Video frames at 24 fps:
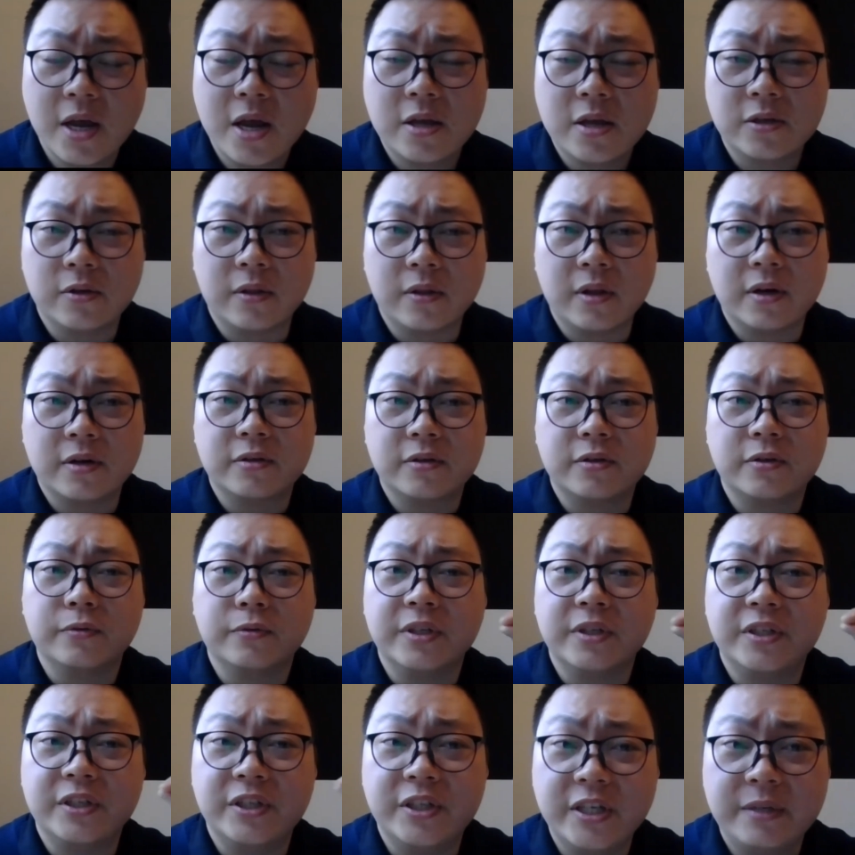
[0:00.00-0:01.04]
So there's a
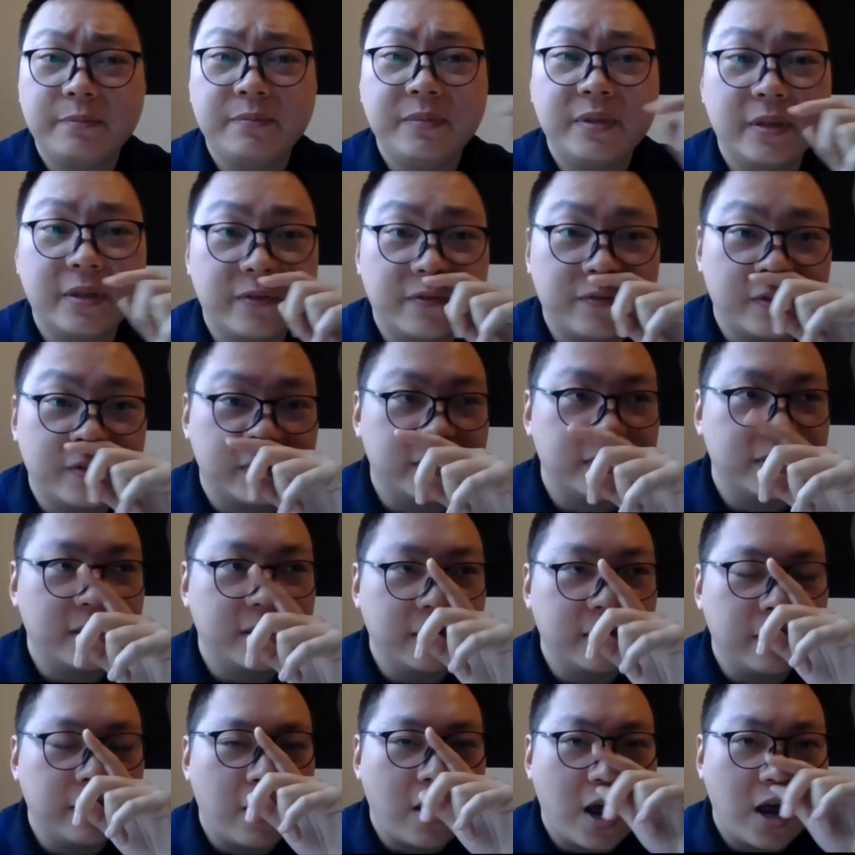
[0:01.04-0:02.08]
regime difference,
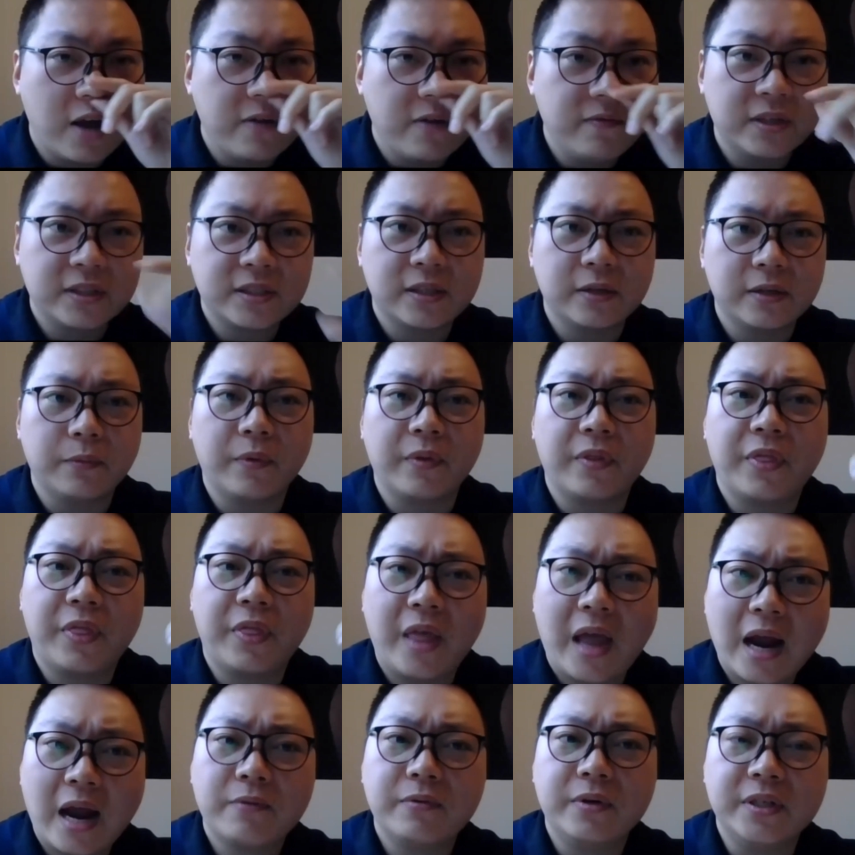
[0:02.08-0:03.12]
and obviously with
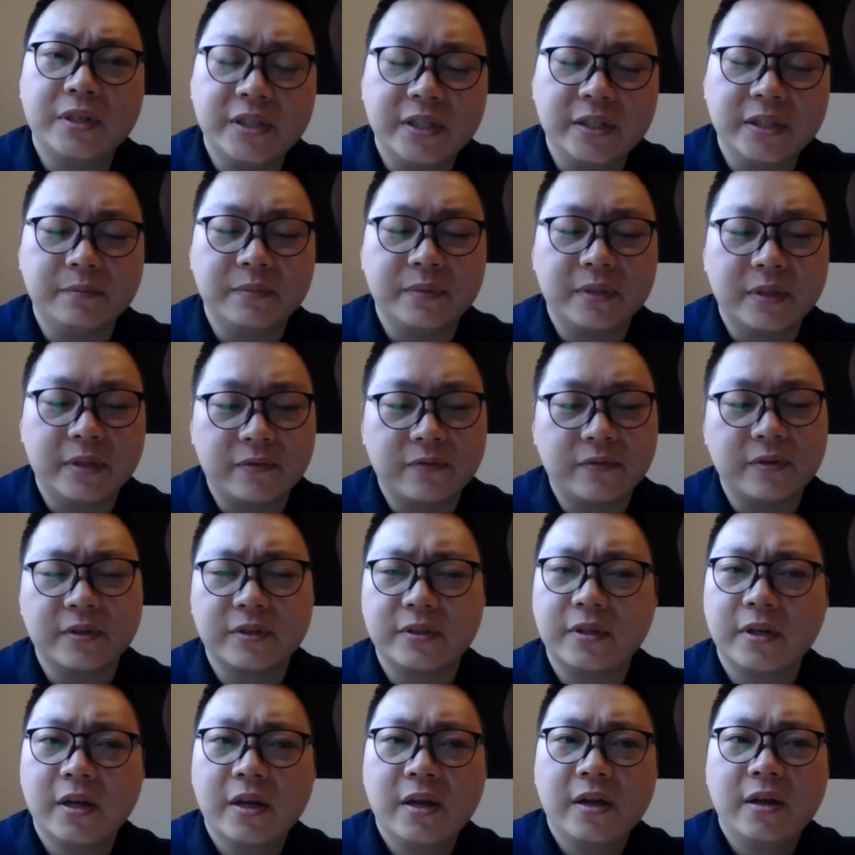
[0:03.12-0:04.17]
that regime
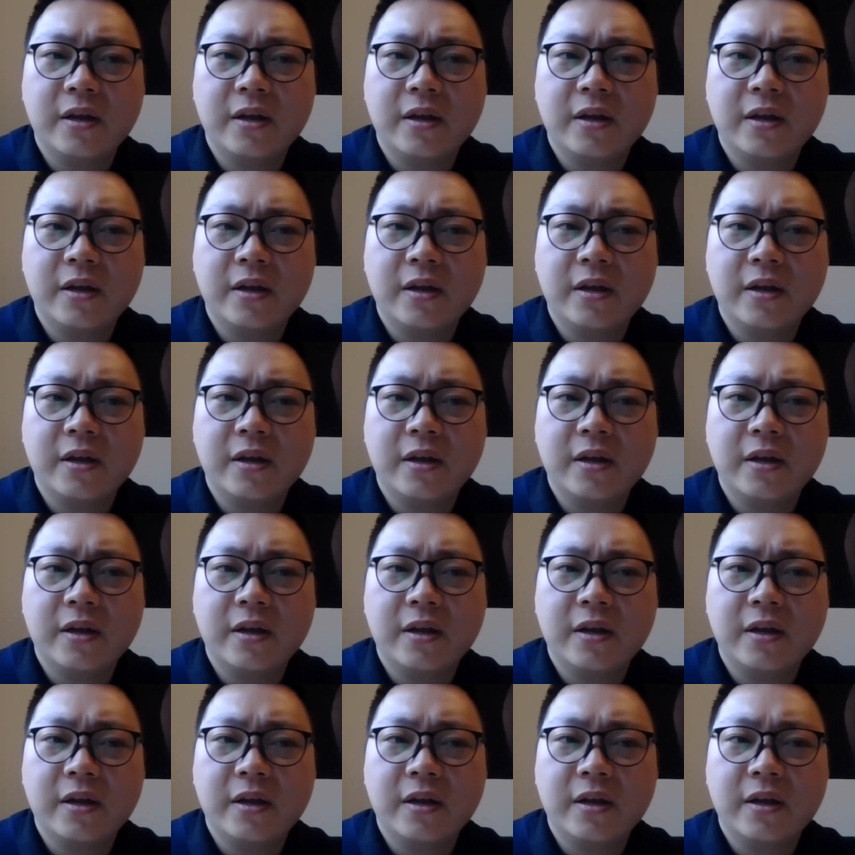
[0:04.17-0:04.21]
difference,